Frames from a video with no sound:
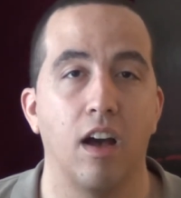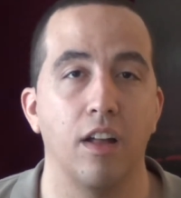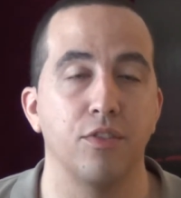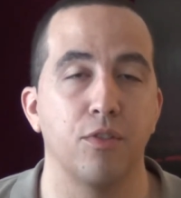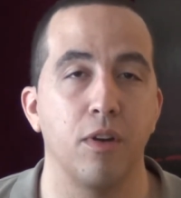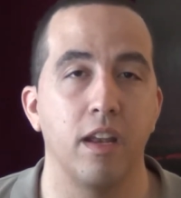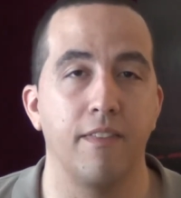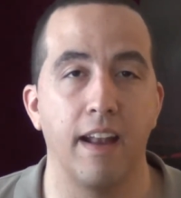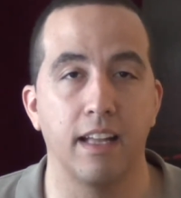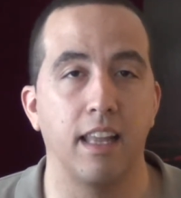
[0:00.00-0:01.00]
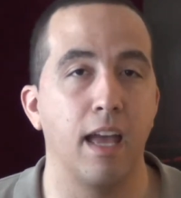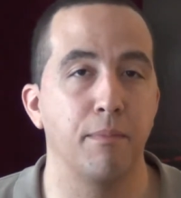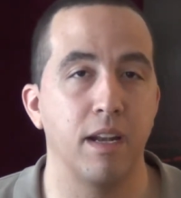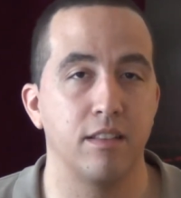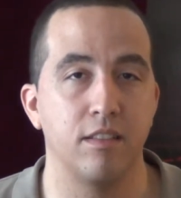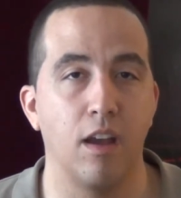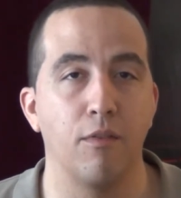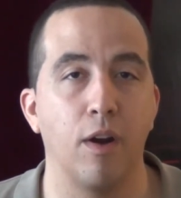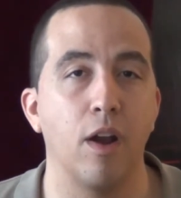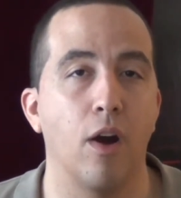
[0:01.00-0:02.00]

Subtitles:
on screen and then claim that it's very